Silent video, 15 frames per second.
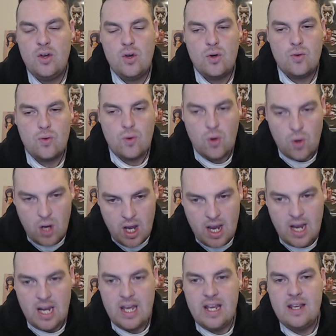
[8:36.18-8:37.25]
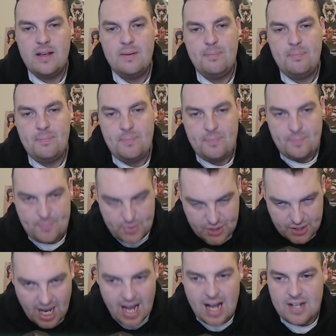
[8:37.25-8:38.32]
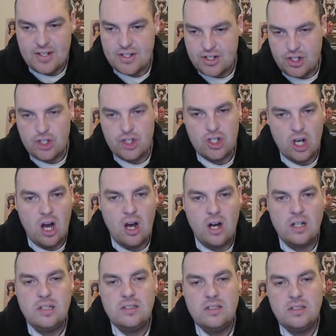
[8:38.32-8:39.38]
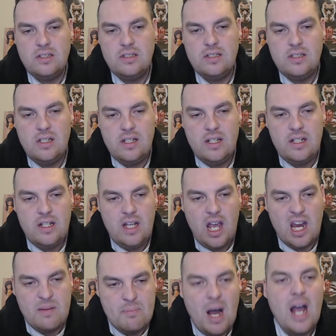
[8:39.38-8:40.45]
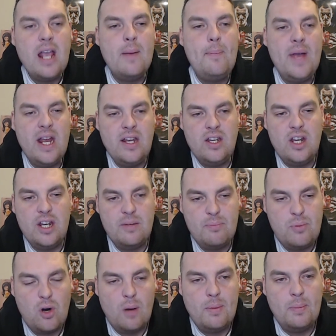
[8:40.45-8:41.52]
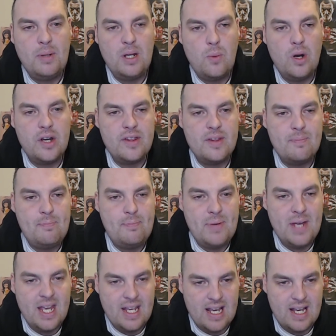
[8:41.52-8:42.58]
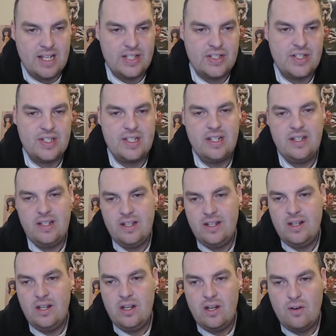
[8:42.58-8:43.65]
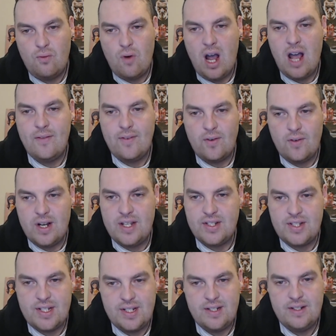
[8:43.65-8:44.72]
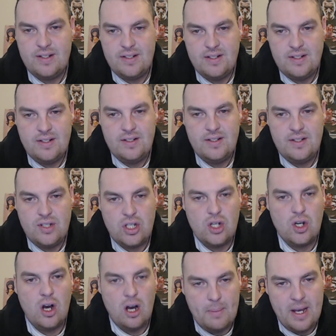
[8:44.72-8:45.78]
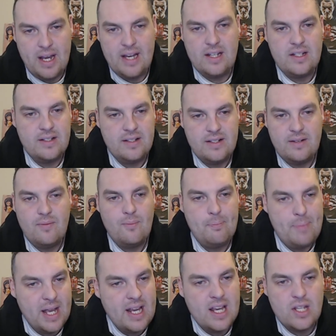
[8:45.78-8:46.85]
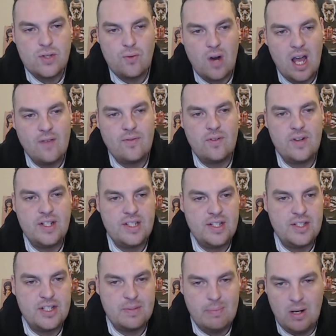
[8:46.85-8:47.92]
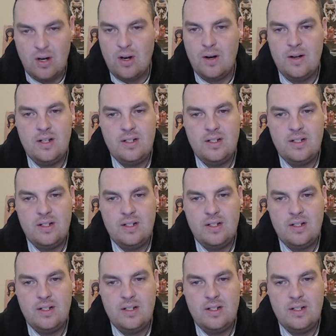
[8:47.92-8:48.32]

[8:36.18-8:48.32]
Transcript: Really starts to show. In my opinion, probably one of the biggest rivalries. Do you know what I mean? Biggest rivalries in sport.